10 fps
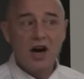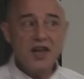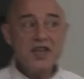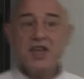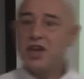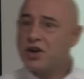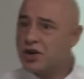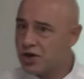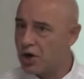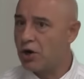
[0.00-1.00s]
A year
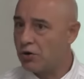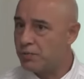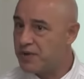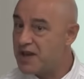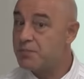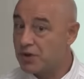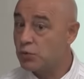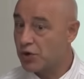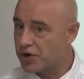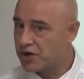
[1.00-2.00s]
ago, people
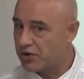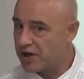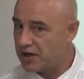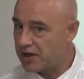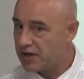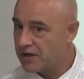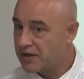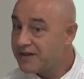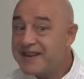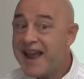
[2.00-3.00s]
were greedy.
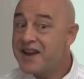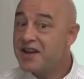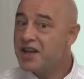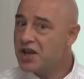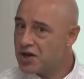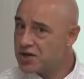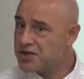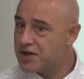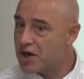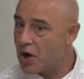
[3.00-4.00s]
10
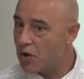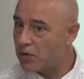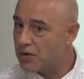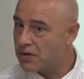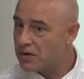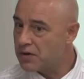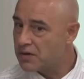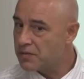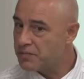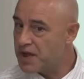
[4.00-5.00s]
years ago,
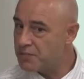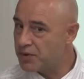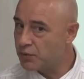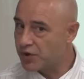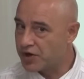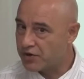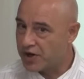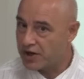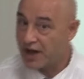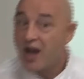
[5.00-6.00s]
people were
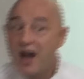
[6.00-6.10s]
greedy.